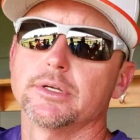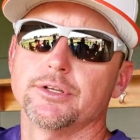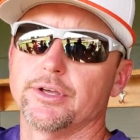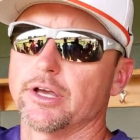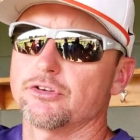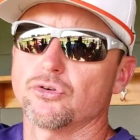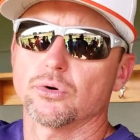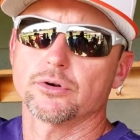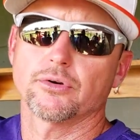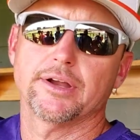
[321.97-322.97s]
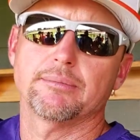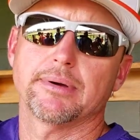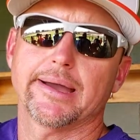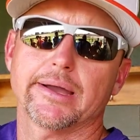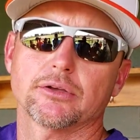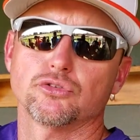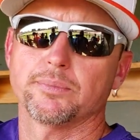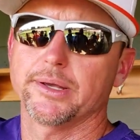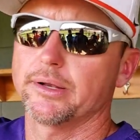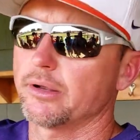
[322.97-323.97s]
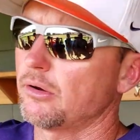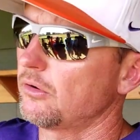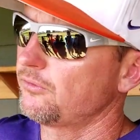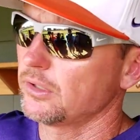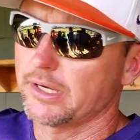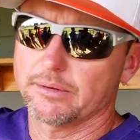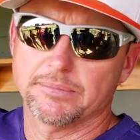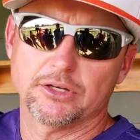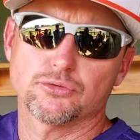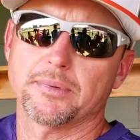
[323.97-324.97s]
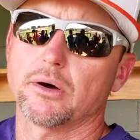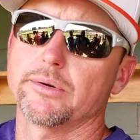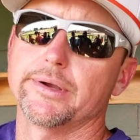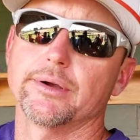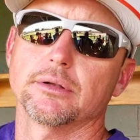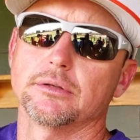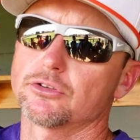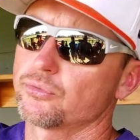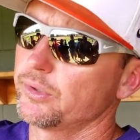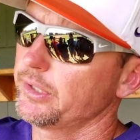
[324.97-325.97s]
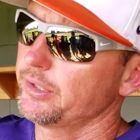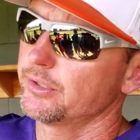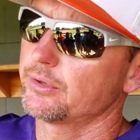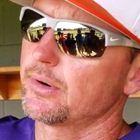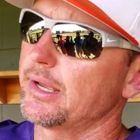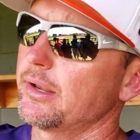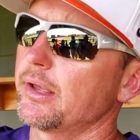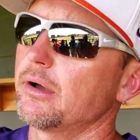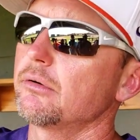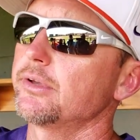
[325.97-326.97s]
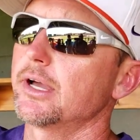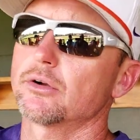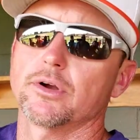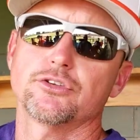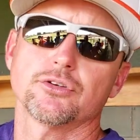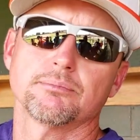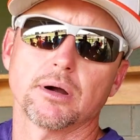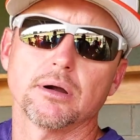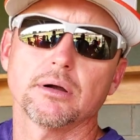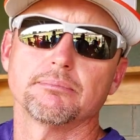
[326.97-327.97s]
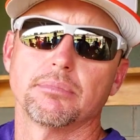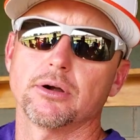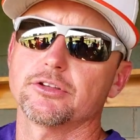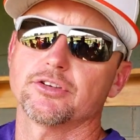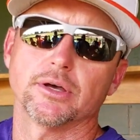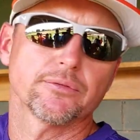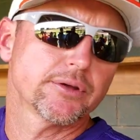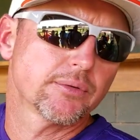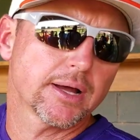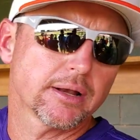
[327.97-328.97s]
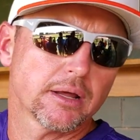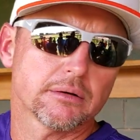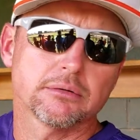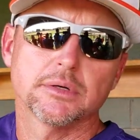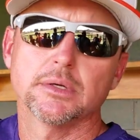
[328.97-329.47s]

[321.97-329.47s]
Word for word: You got Jordan Greene back, who's played an awful lot of baseball here and looks really good right now. You got Grayson Byrd, and Birdie's healthy right now.